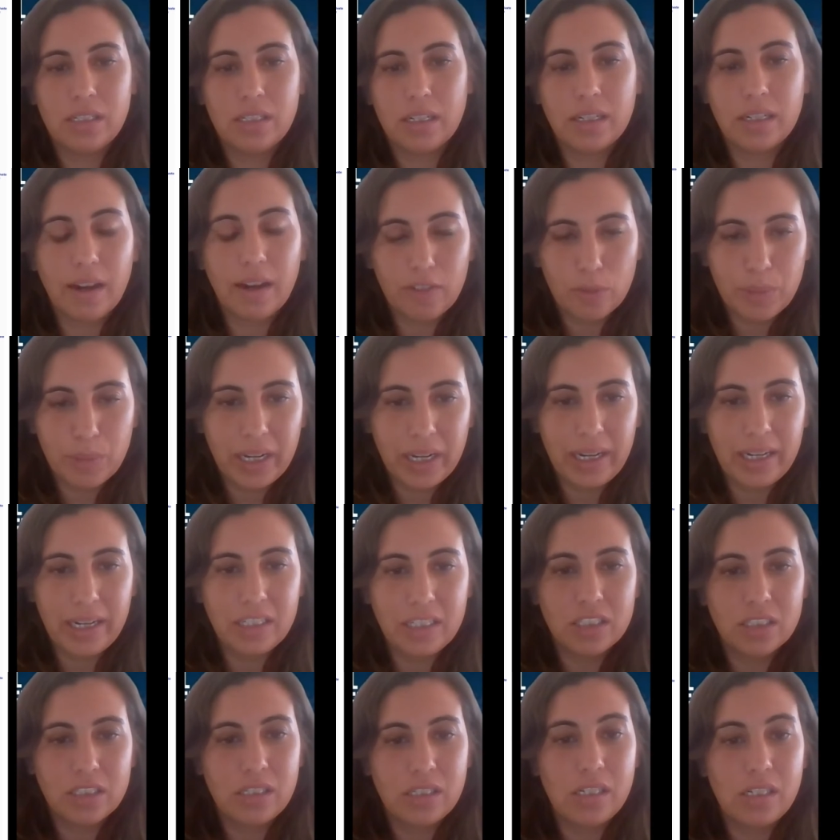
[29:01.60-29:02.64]
and government
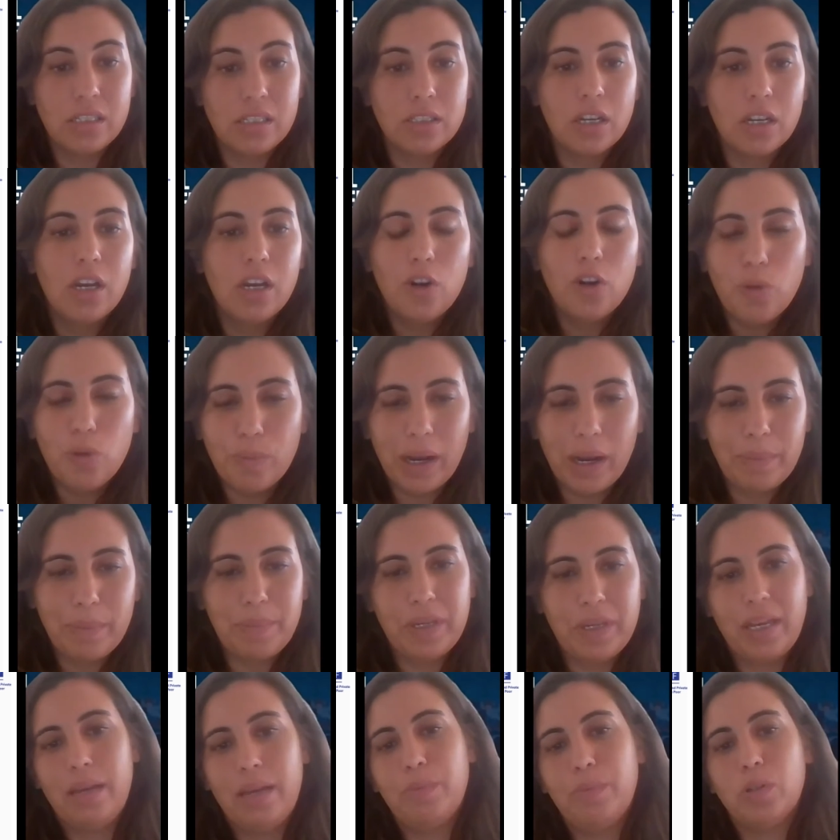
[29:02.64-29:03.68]
agencies who might
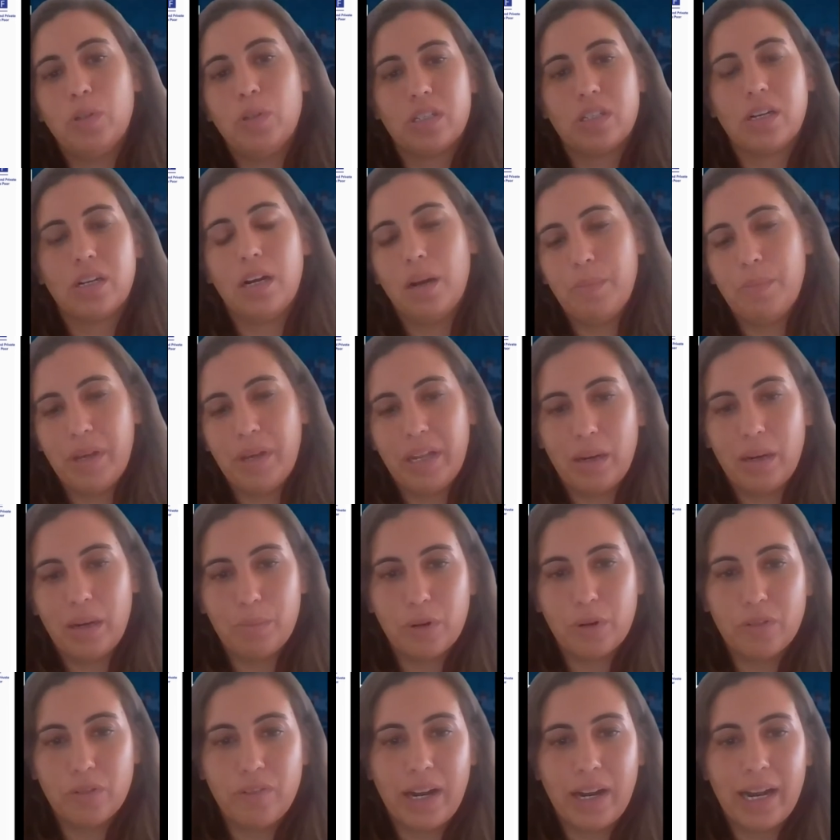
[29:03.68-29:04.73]
be able to come in and
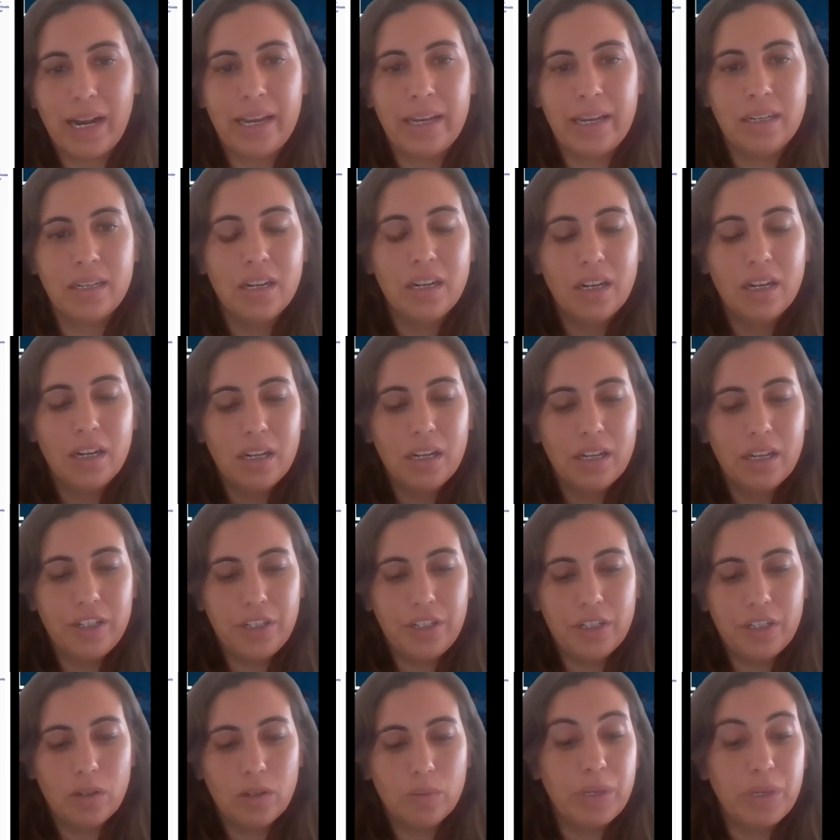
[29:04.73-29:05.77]
provide,
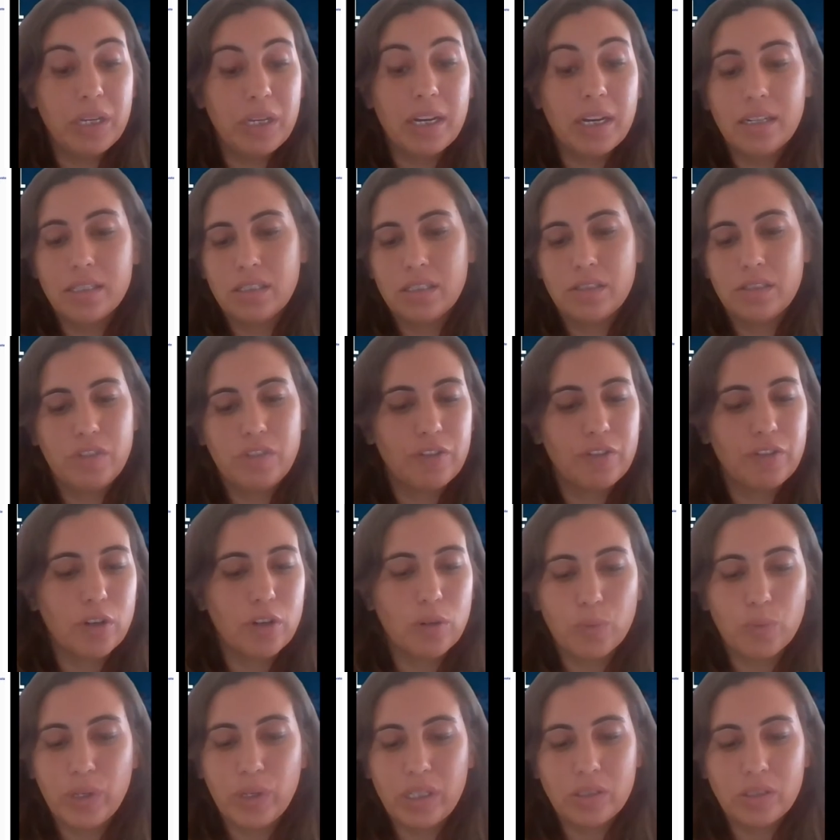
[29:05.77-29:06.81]
because of
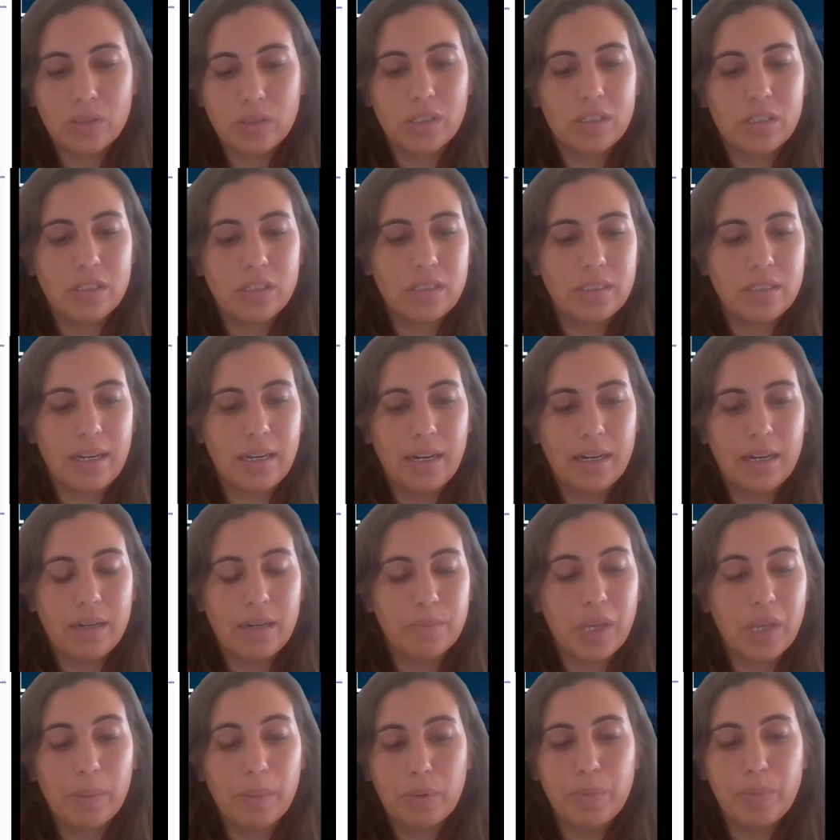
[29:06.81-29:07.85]
different resource
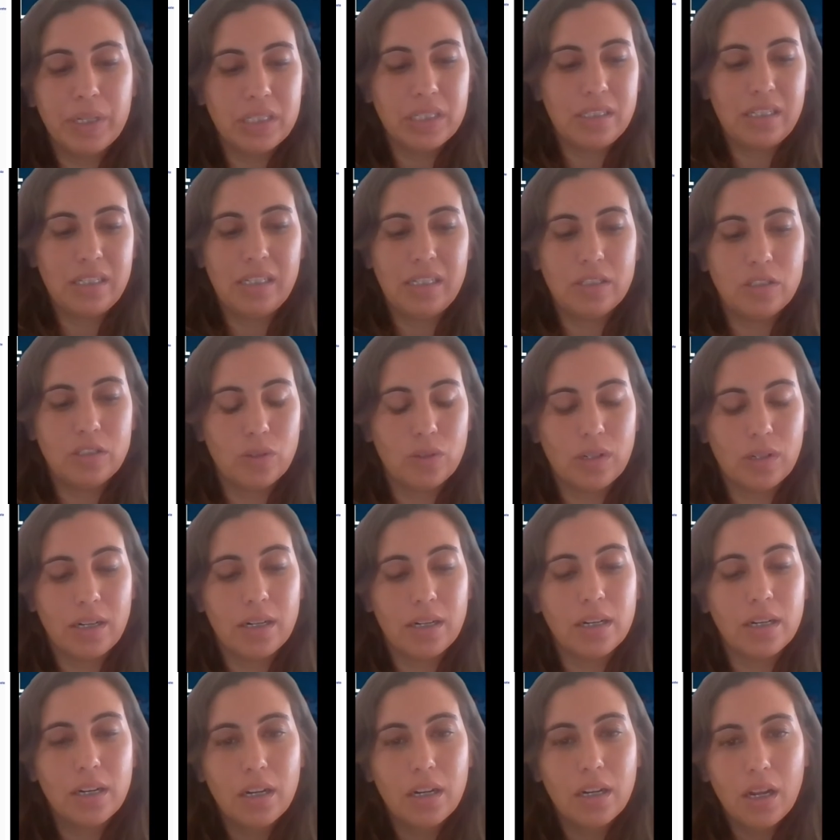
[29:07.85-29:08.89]
capabilities
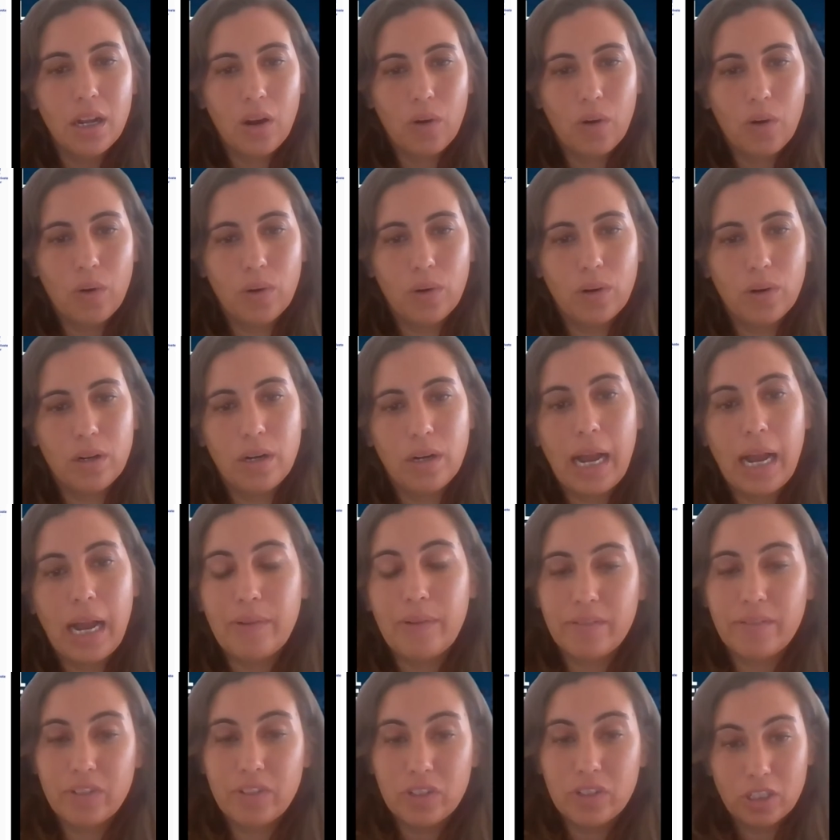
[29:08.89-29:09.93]
or
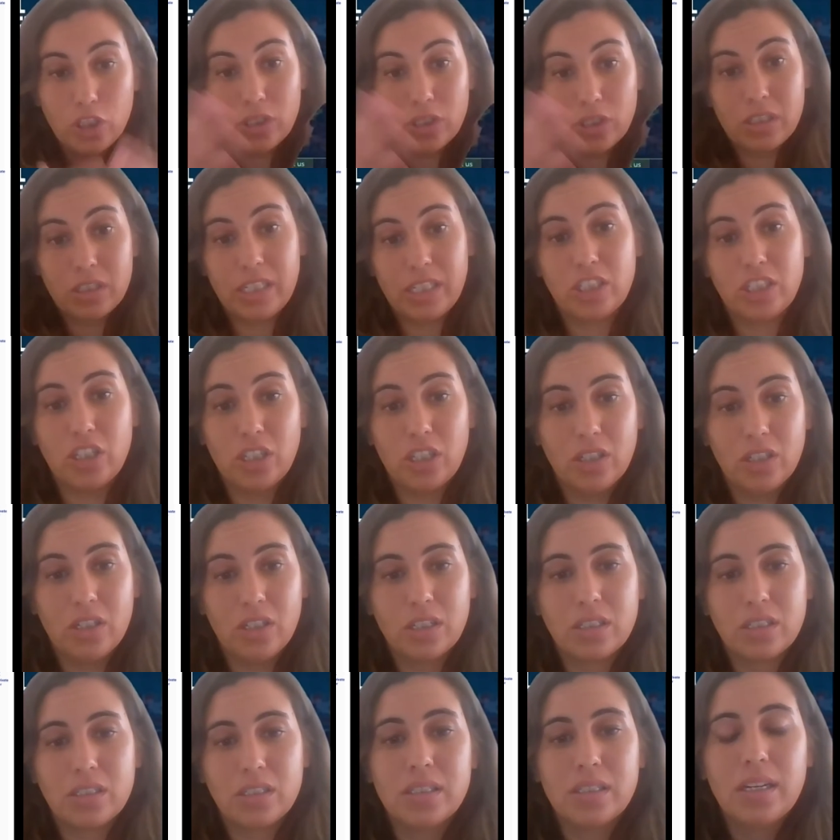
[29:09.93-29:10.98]
however the jurisdiction
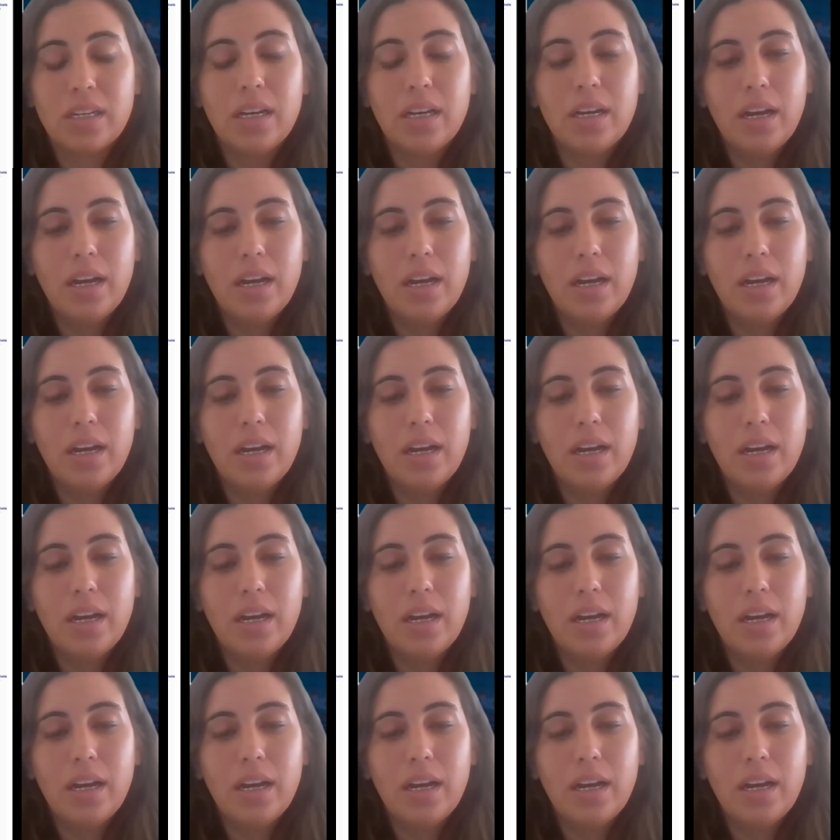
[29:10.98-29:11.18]
looks.